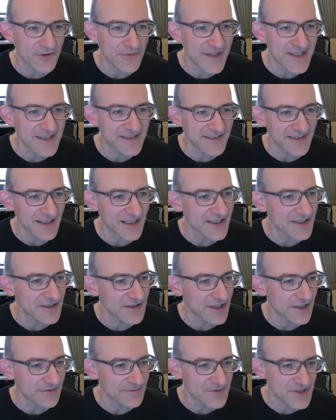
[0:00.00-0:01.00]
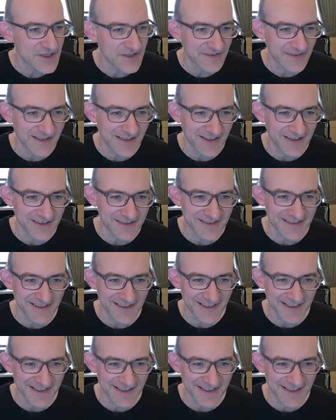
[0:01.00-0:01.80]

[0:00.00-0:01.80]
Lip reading: queen side, just start